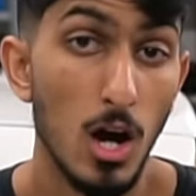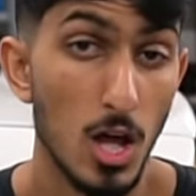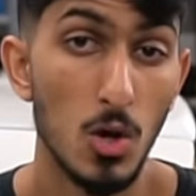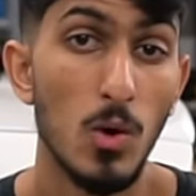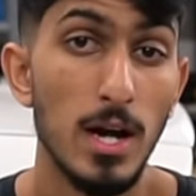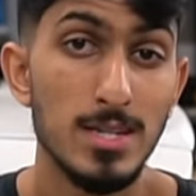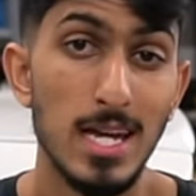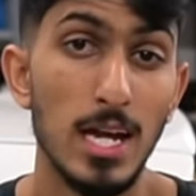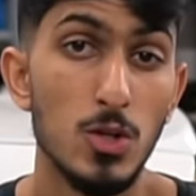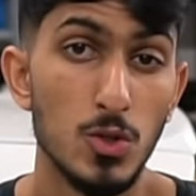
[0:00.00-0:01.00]
Otherwise,
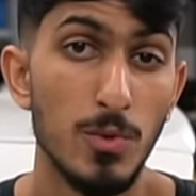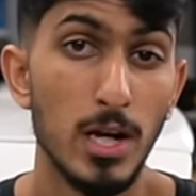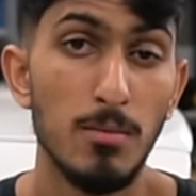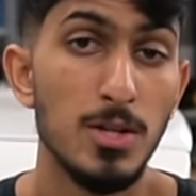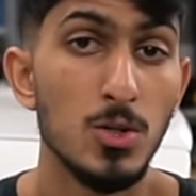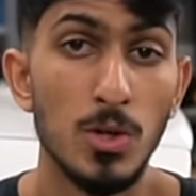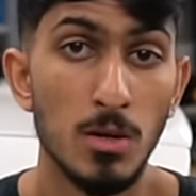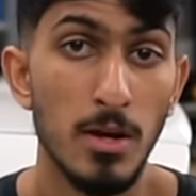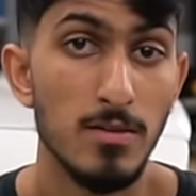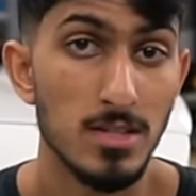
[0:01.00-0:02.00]
I usually recommend doing
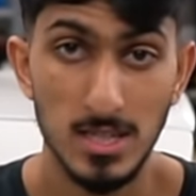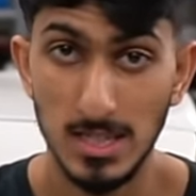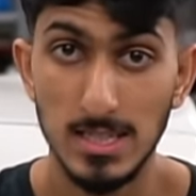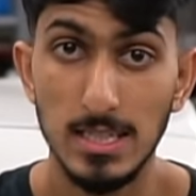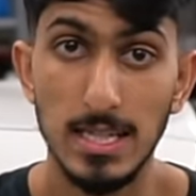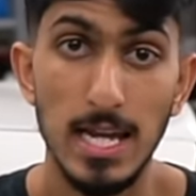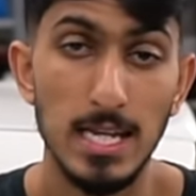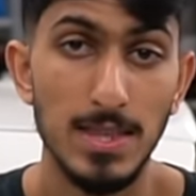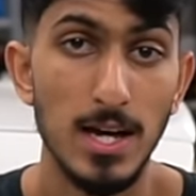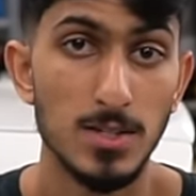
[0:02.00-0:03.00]
them every 60 to
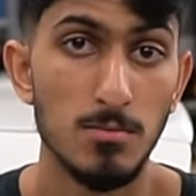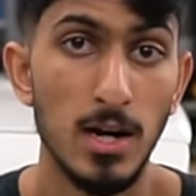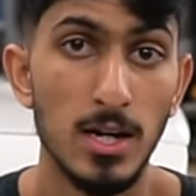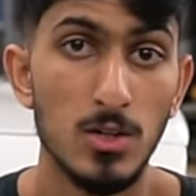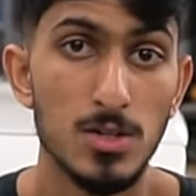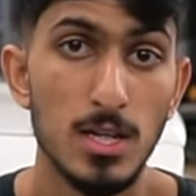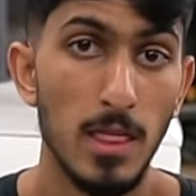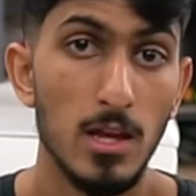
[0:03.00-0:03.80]
80,000 miles.